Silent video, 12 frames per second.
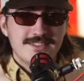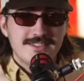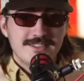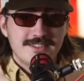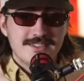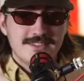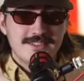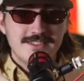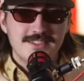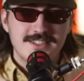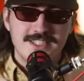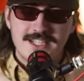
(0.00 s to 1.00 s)
are kind uh, of
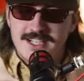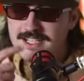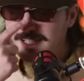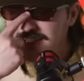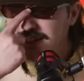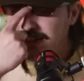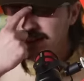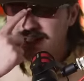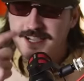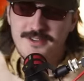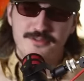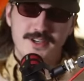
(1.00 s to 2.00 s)
yeah. Oh yeah, I
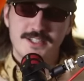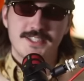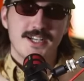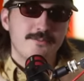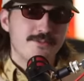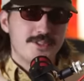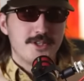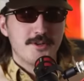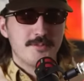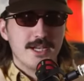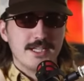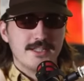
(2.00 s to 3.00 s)
fucked up so
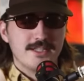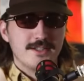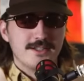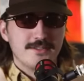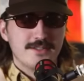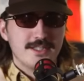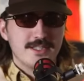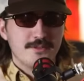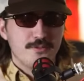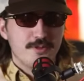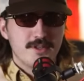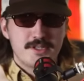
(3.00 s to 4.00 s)
big. He, the, didn't play the
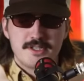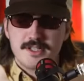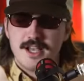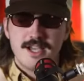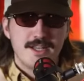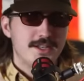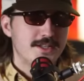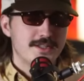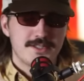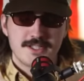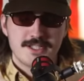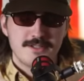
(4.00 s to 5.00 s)
first night because
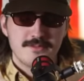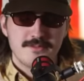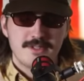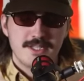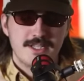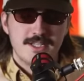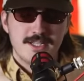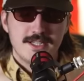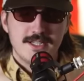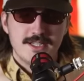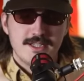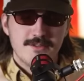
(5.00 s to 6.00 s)
I didn't
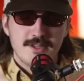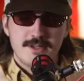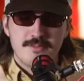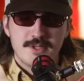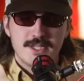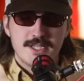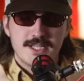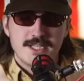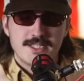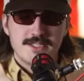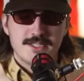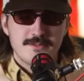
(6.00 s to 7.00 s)
they were like putting the
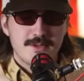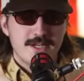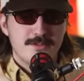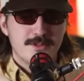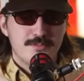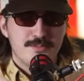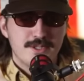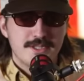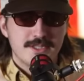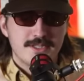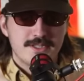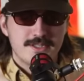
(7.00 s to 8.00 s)
kids to bed with
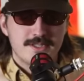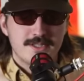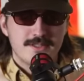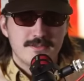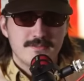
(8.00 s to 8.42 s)
books and yeah.